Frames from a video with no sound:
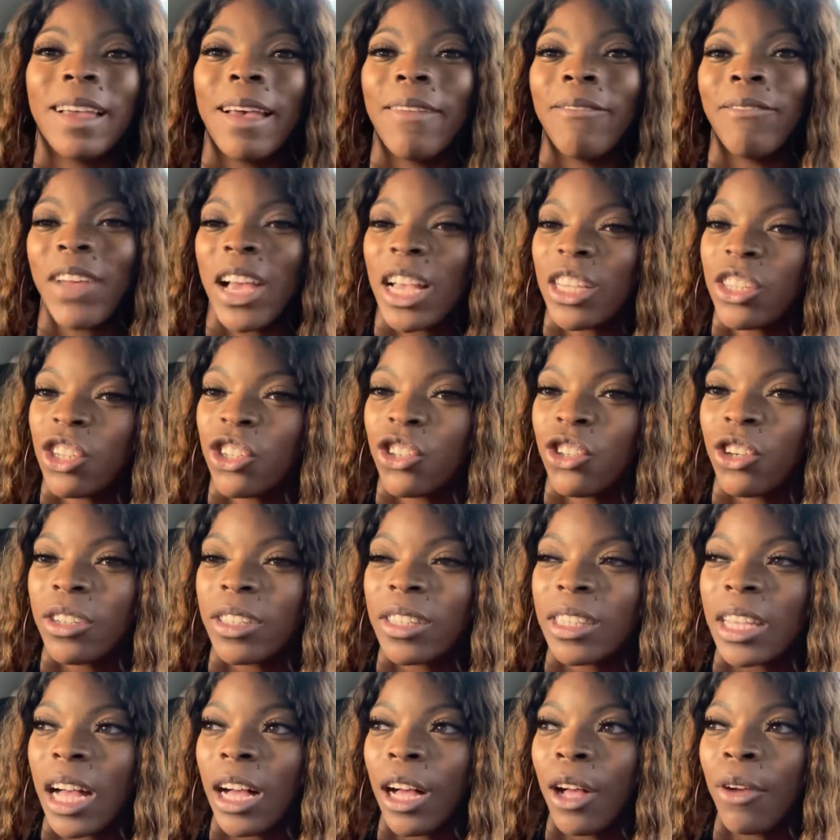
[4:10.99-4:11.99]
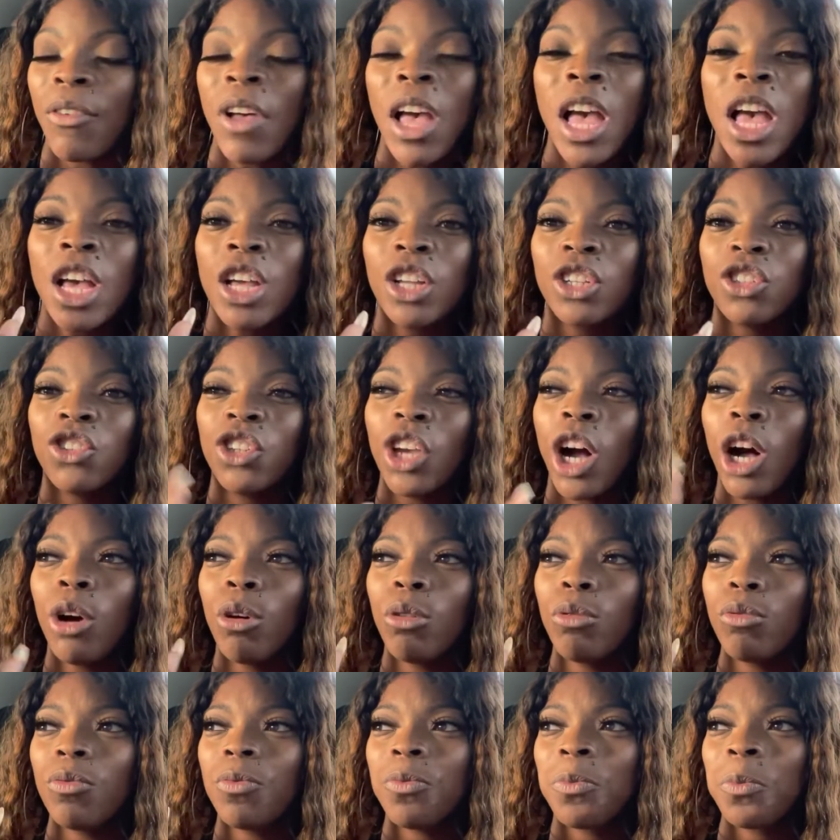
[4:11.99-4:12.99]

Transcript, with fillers: invest in yourself. Don't